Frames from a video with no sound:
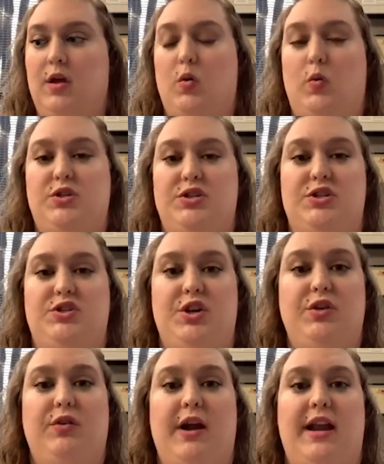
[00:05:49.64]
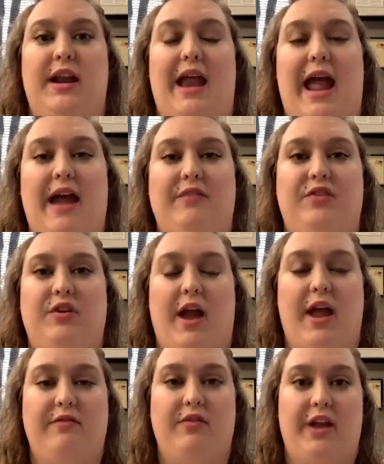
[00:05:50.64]
which is generated after
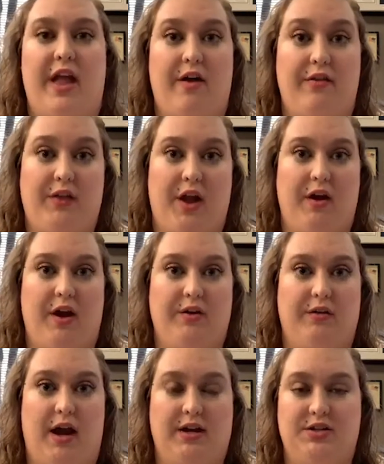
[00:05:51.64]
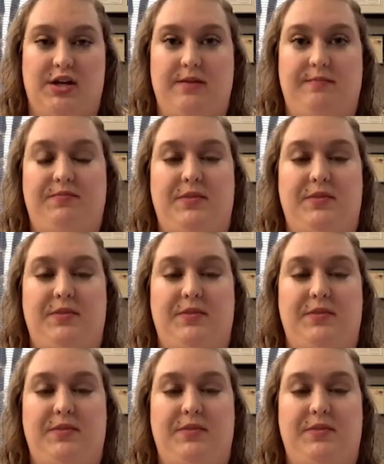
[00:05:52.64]
every healthcare interaction.